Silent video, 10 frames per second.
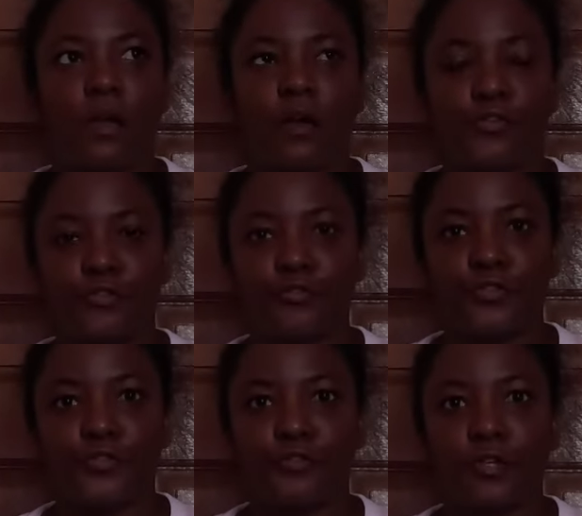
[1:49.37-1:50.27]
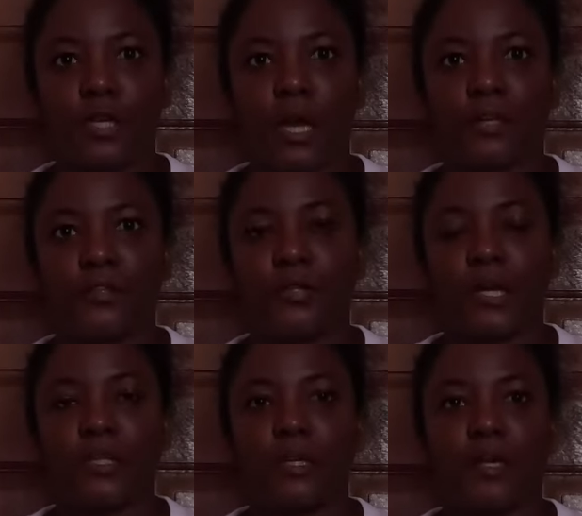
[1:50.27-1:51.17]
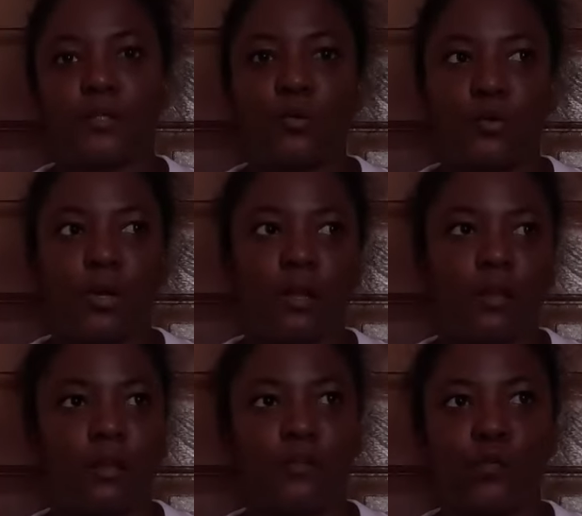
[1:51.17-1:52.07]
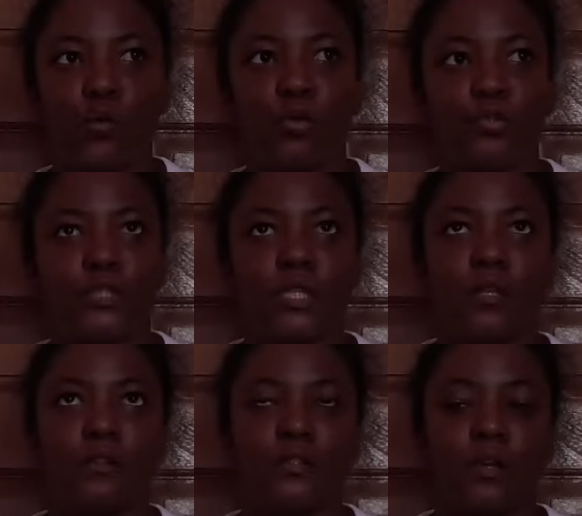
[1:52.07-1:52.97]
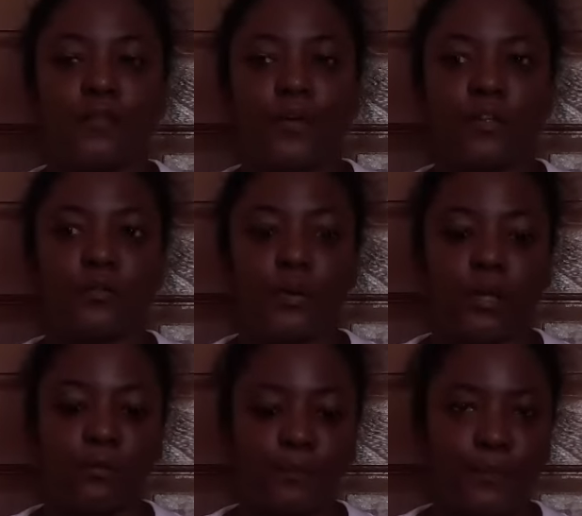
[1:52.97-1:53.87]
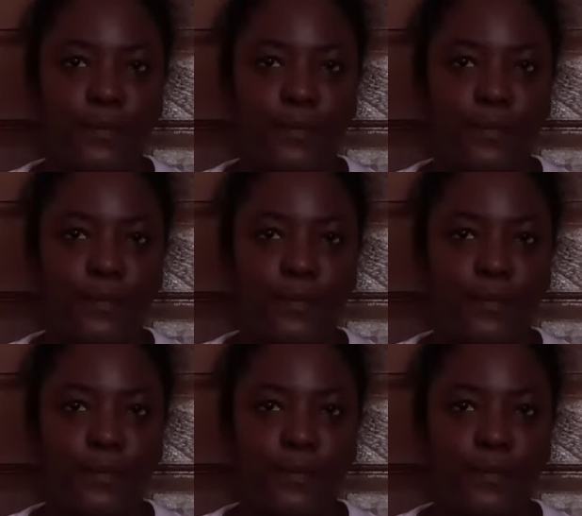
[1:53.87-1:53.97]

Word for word: a grocery and you can get a lot of wholesale stuff as well.